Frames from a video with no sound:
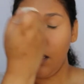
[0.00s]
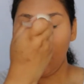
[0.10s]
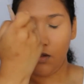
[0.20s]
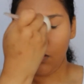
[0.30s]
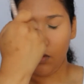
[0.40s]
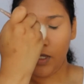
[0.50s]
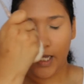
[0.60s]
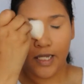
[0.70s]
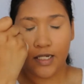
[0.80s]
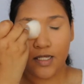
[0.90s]
and all the
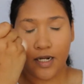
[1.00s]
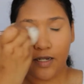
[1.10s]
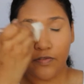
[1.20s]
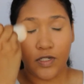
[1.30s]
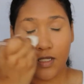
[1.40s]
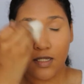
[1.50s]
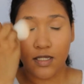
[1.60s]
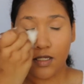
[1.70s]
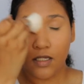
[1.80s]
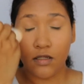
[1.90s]
areas that I've
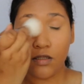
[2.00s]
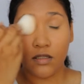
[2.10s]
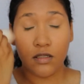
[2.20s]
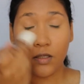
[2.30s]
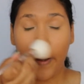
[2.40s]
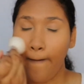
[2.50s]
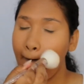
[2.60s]
concealed.